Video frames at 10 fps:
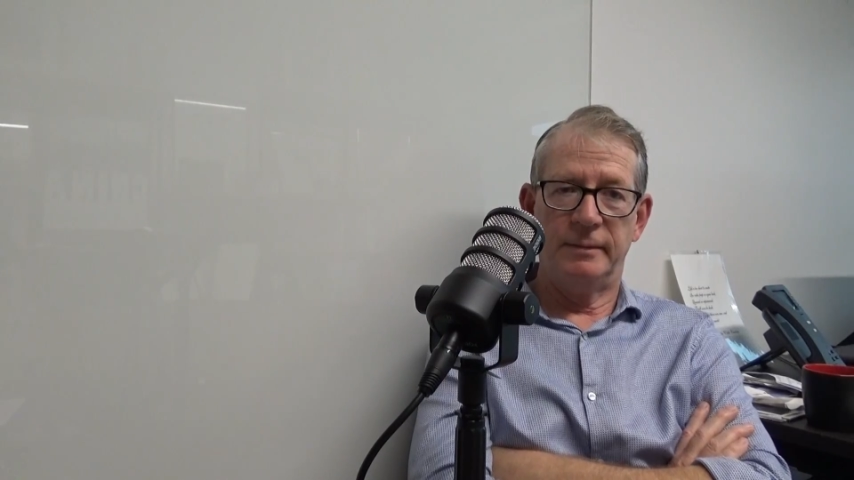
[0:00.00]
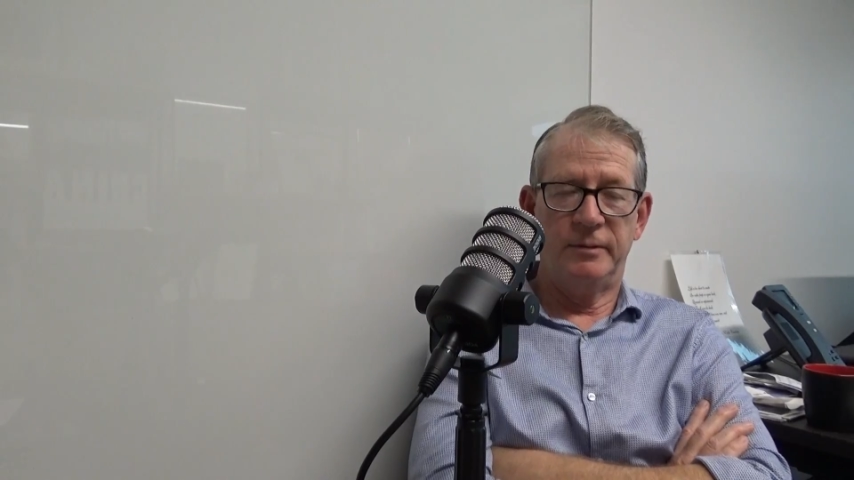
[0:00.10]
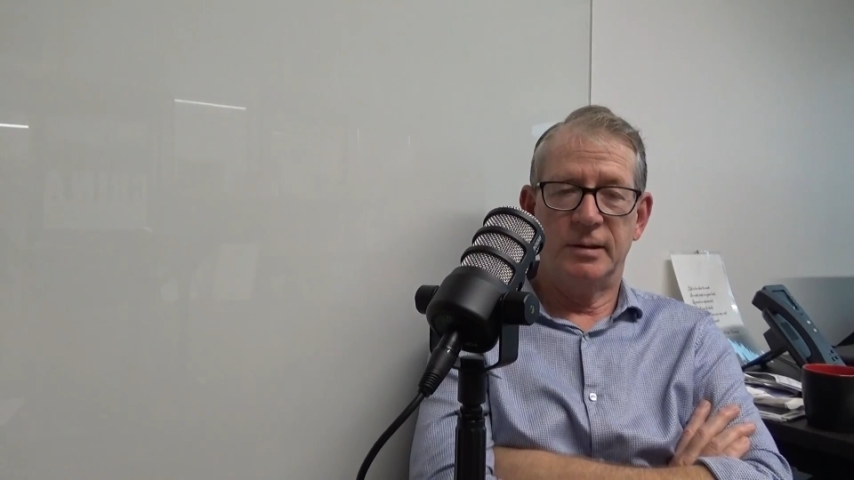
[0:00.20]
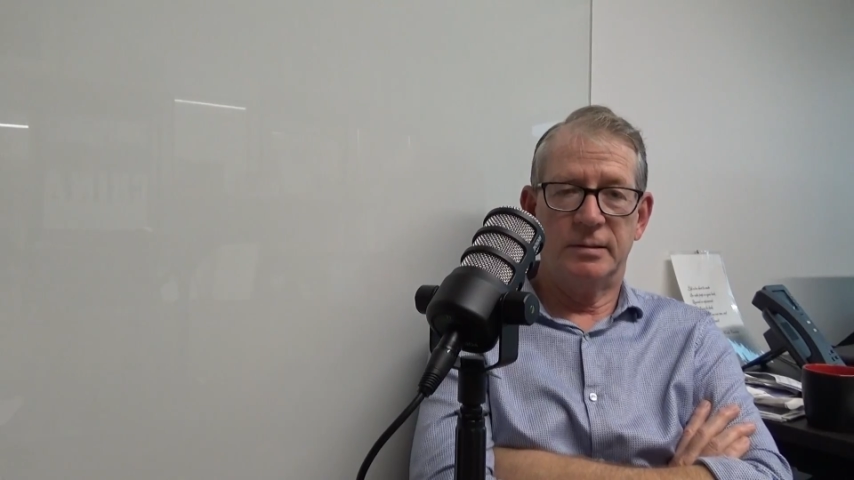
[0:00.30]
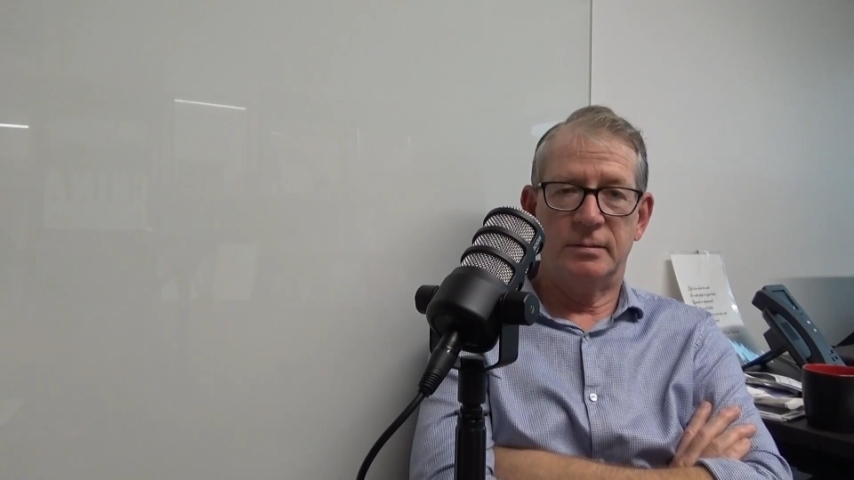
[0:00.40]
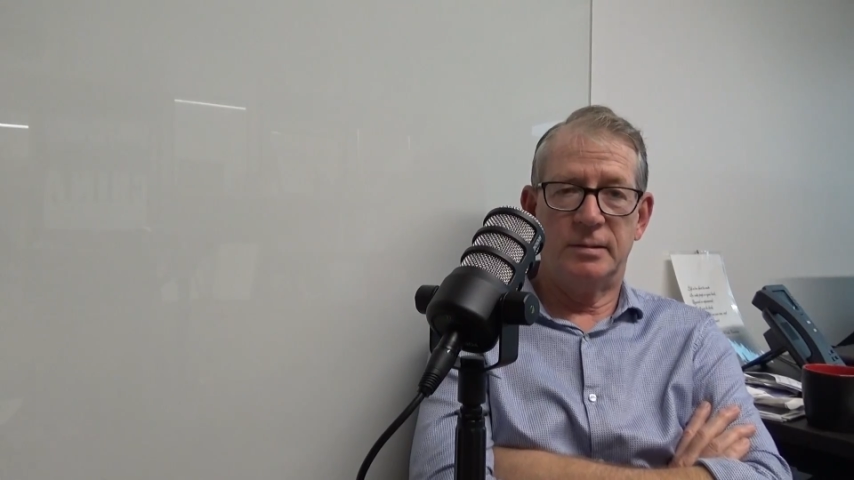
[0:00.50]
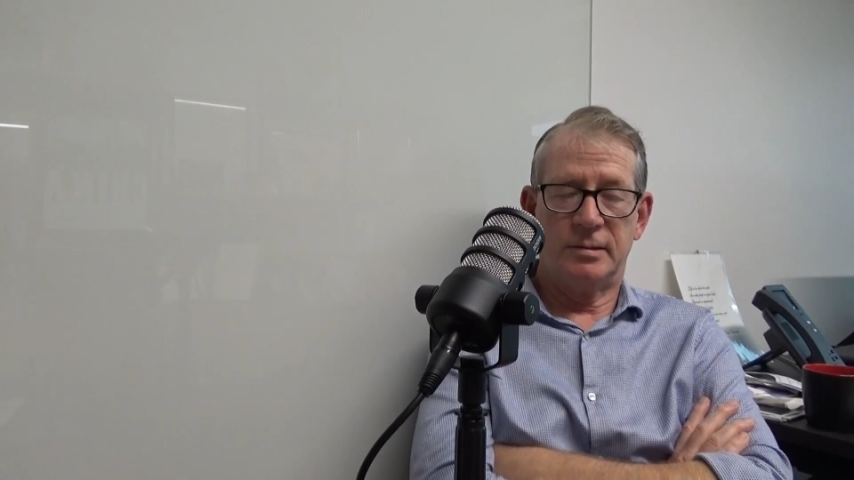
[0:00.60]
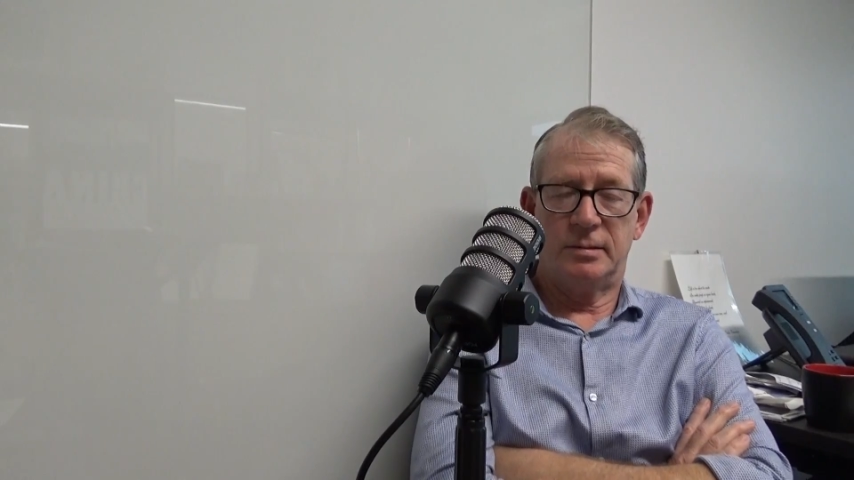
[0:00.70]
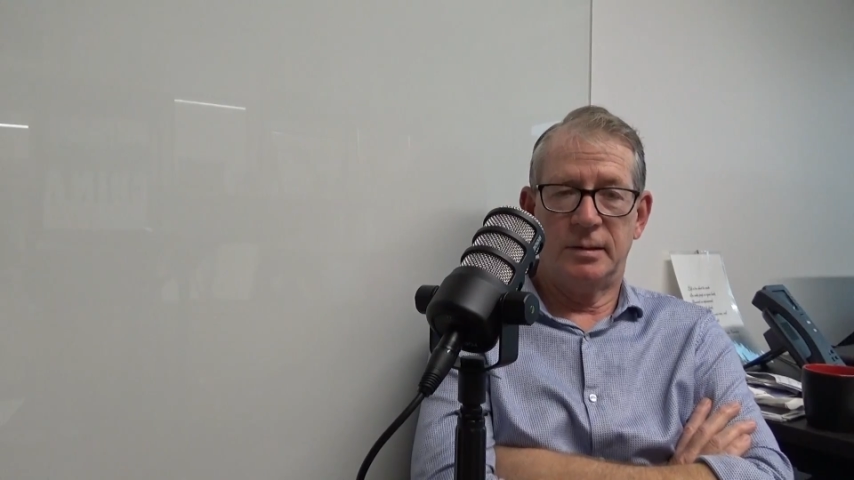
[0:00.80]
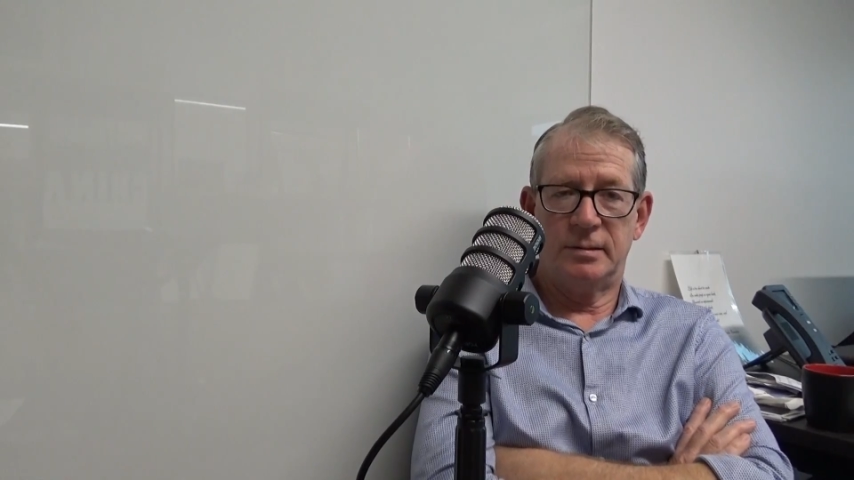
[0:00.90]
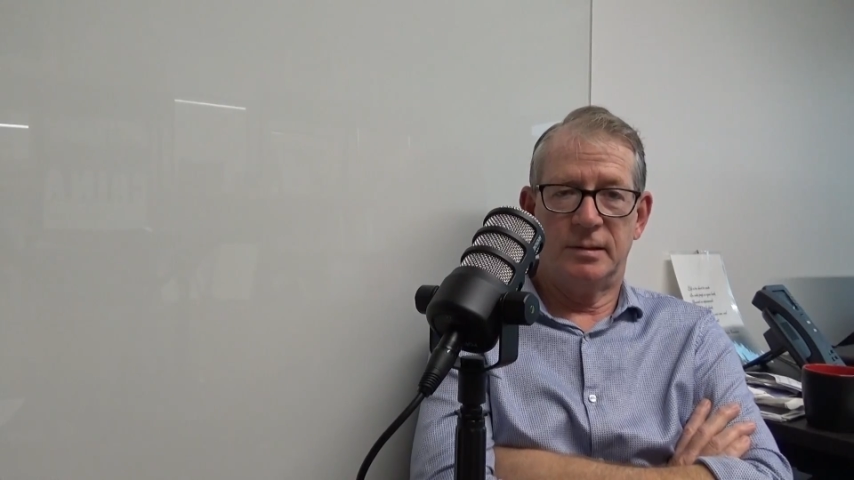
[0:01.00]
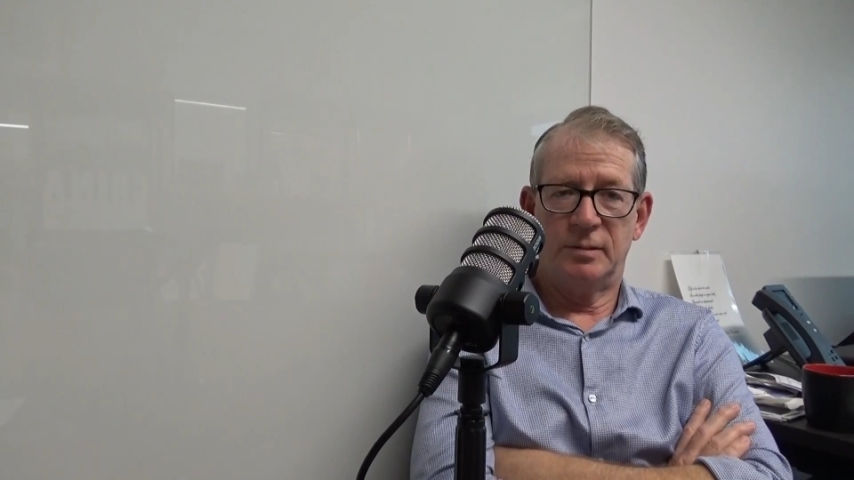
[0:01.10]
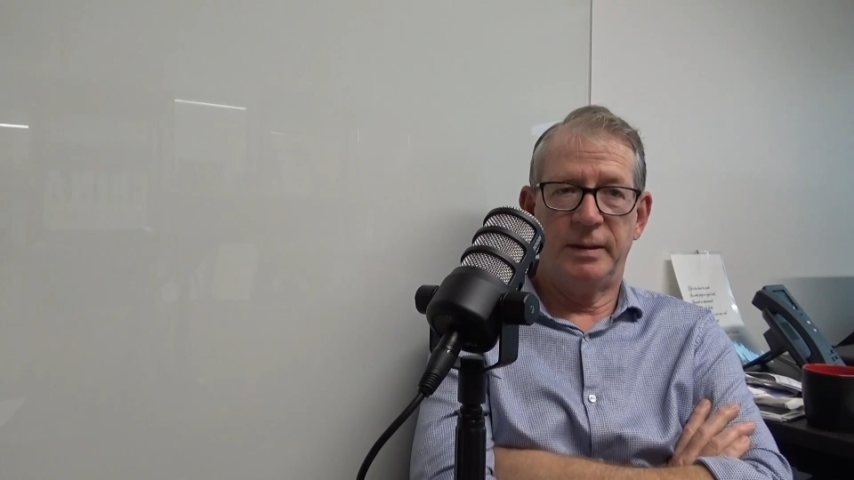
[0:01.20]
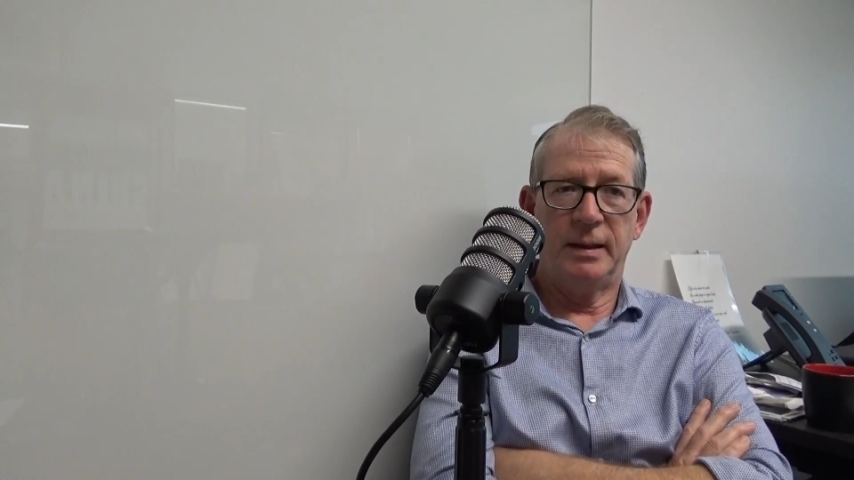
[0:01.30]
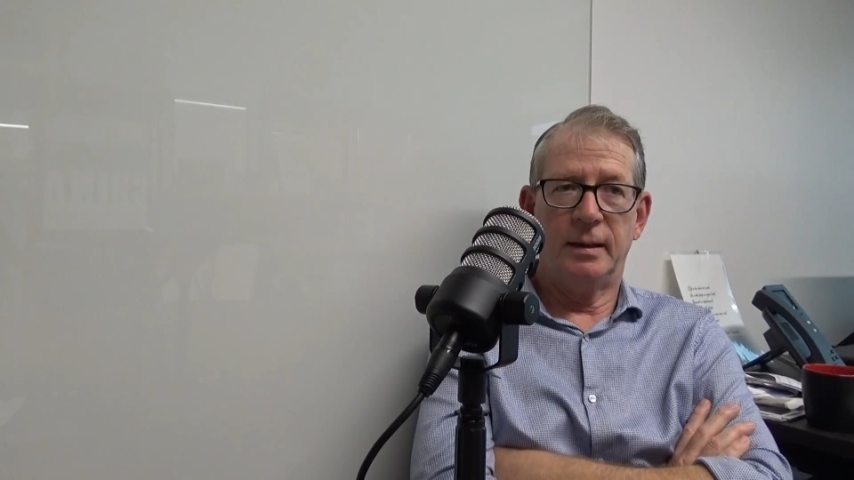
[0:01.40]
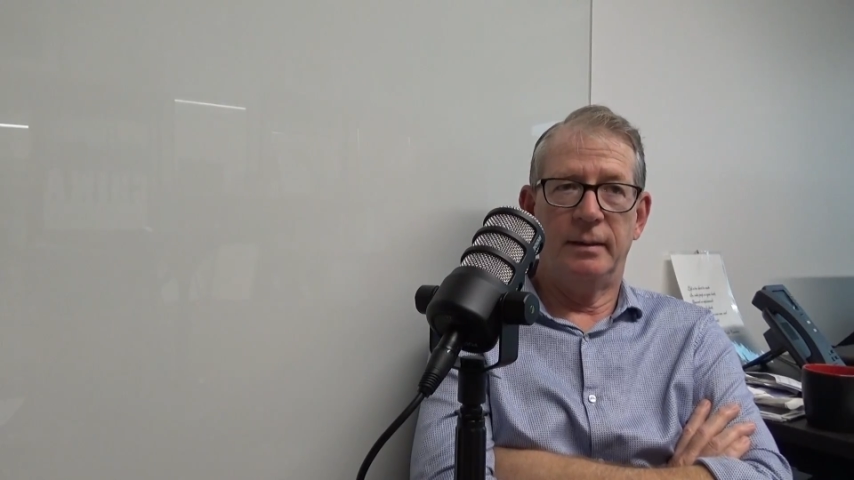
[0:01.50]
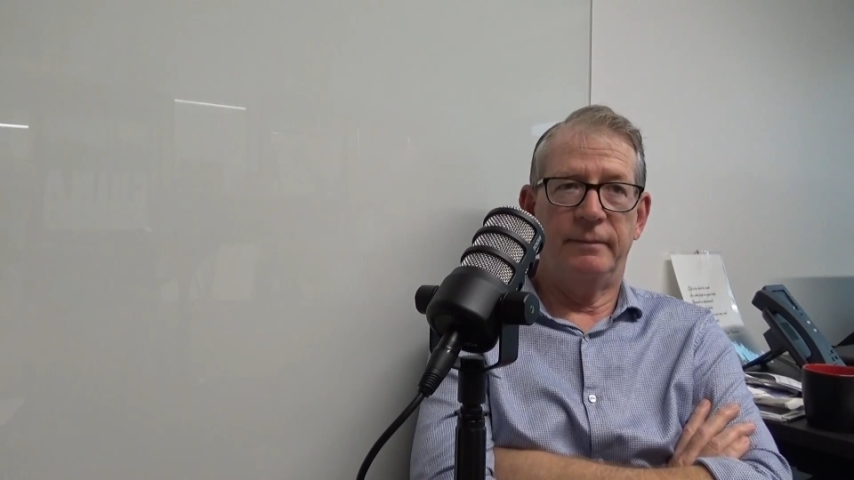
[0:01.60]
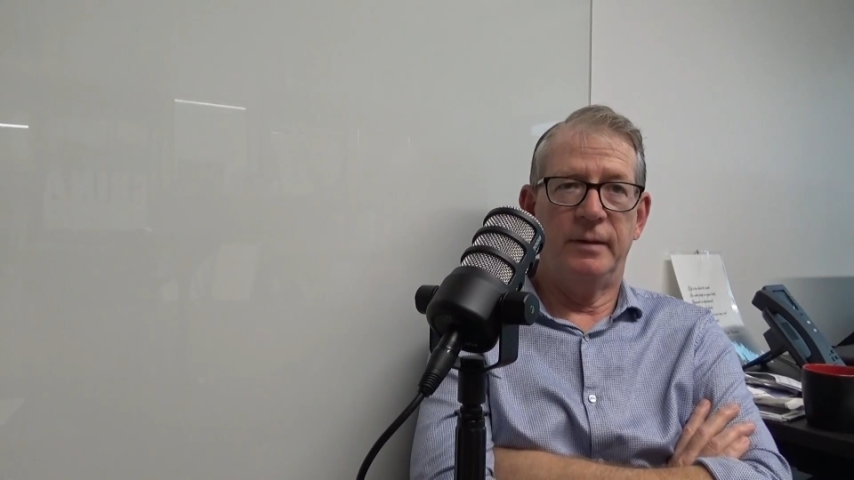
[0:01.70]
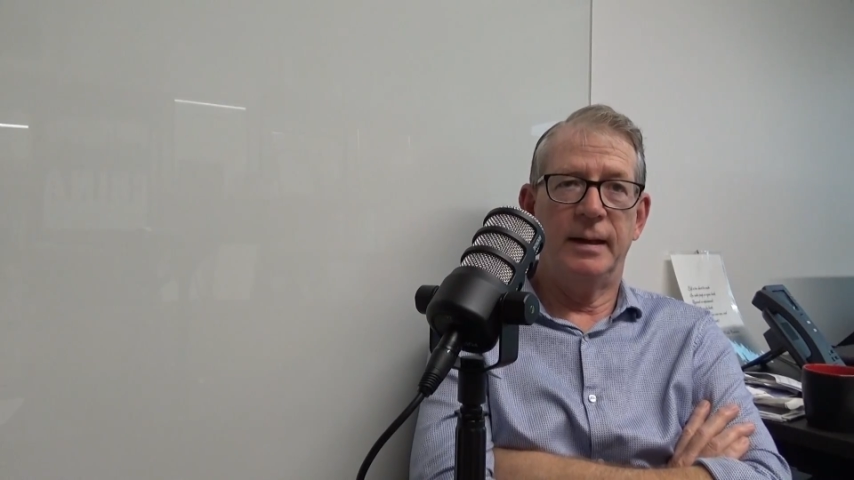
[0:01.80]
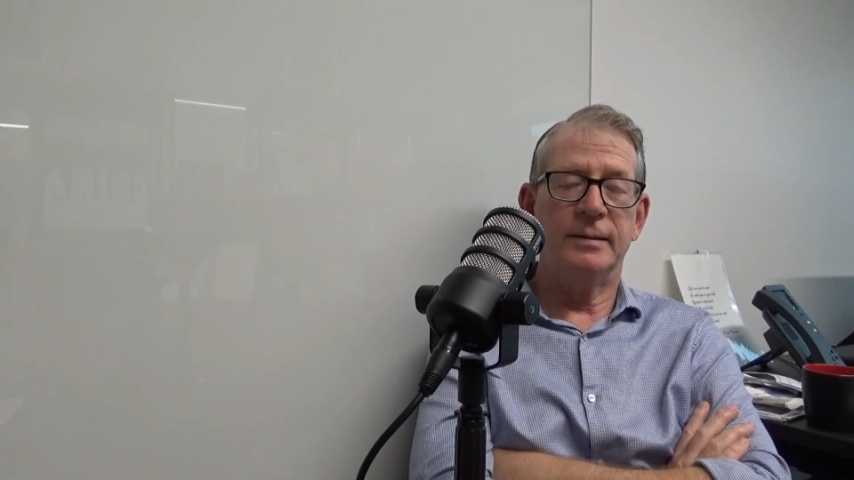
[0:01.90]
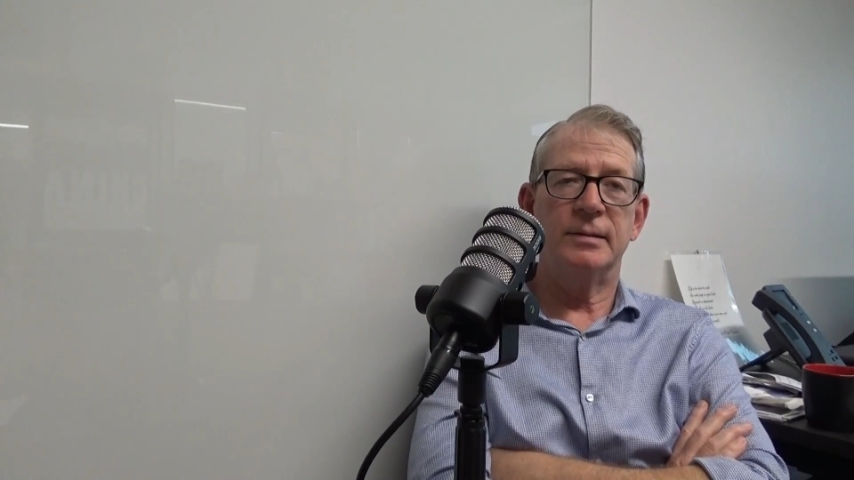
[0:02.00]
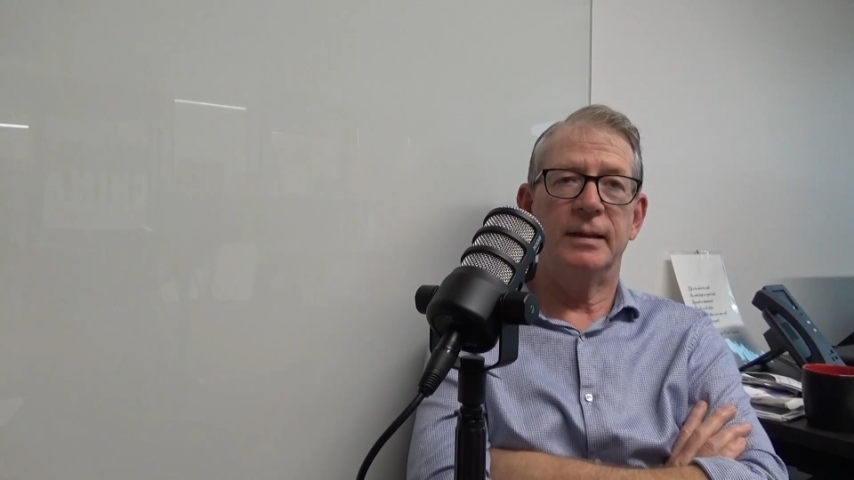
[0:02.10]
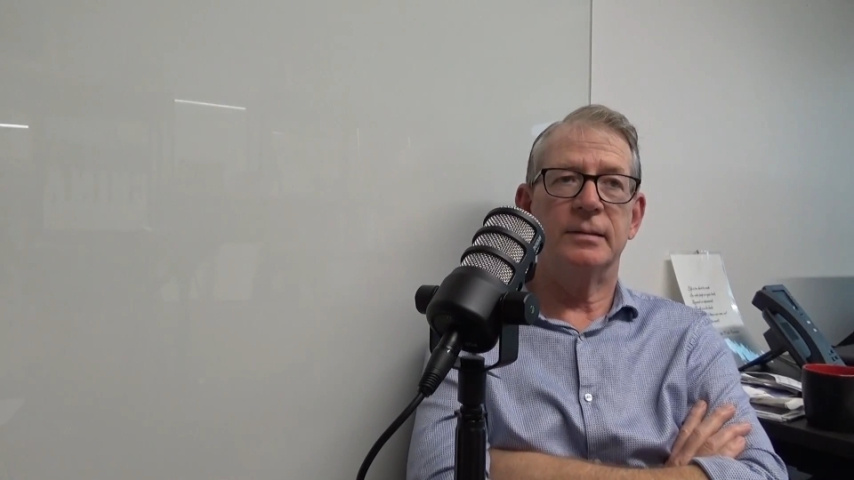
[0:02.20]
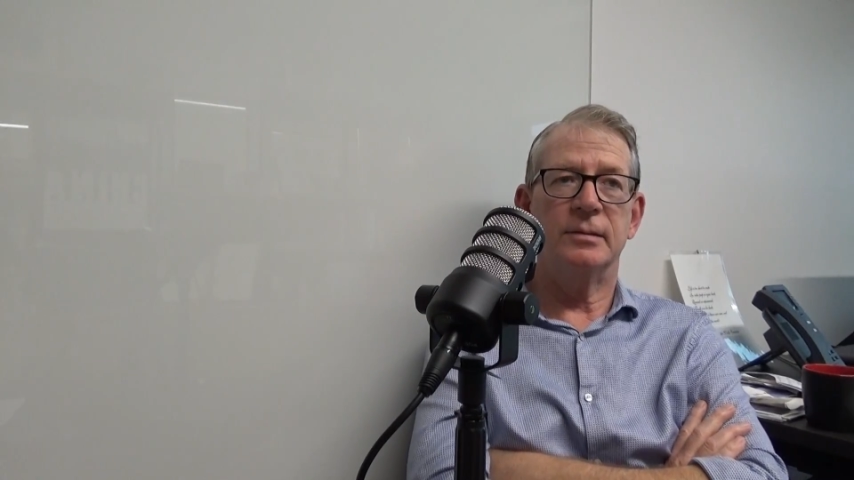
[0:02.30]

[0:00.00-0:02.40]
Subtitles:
if we just to speak of the United States